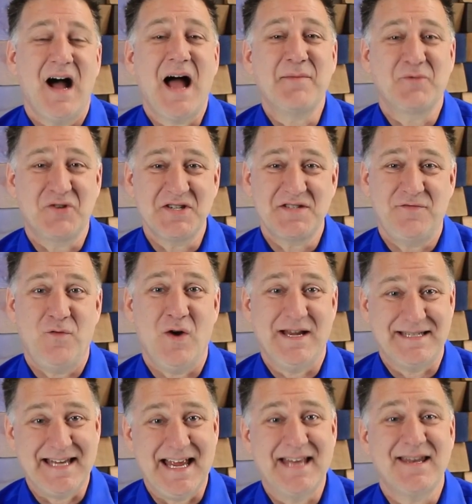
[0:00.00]
I'm Chris
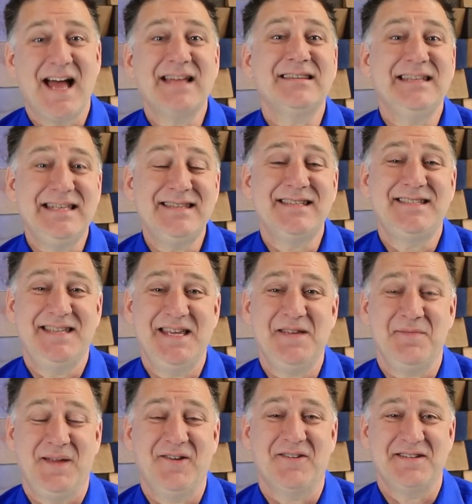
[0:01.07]
Voigt, and I lead the
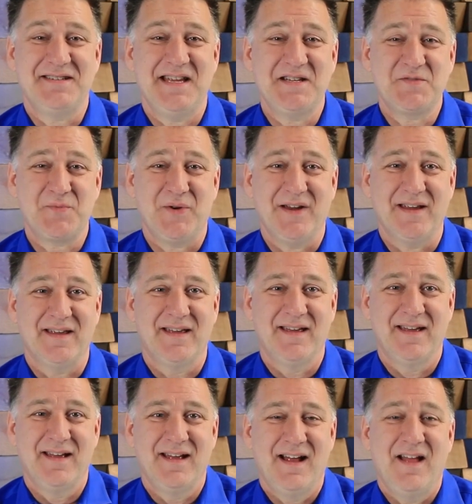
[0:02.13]
team here at Dayspring.
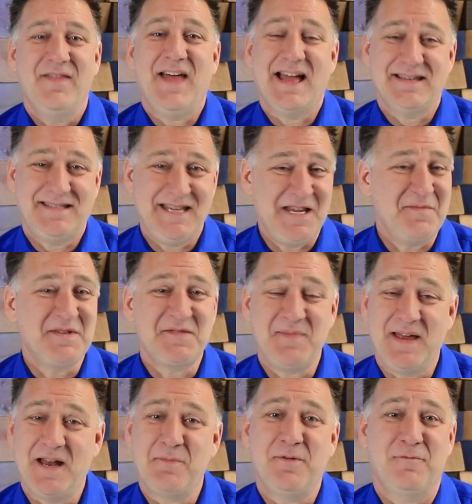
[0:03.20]
That team is
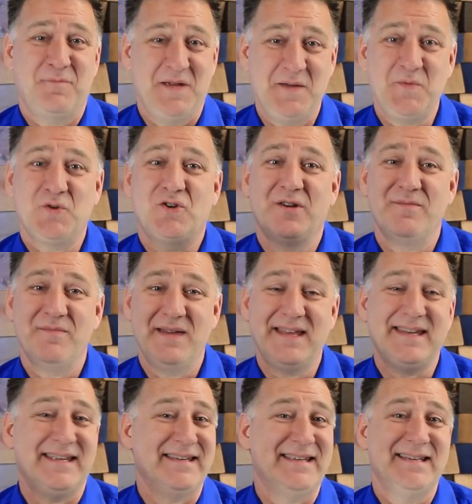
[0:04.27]
made up of people
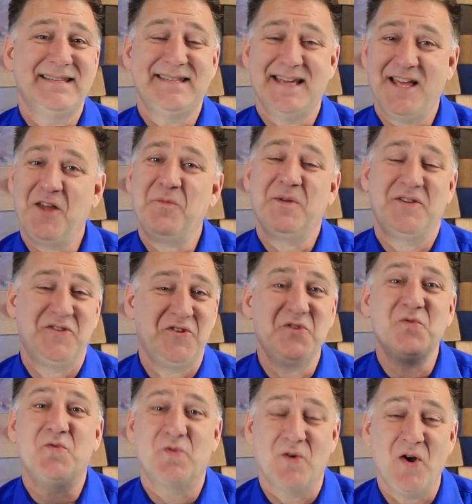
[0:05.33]
committed to helping
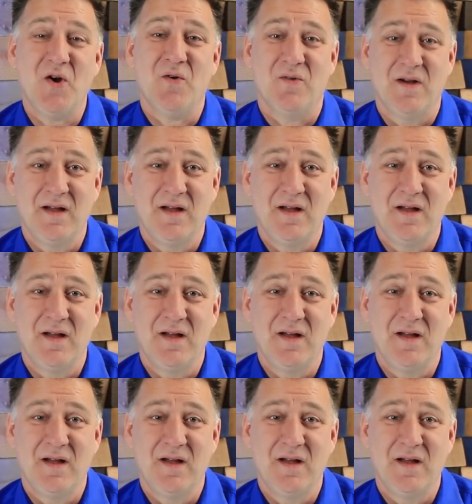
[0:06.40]
you grow.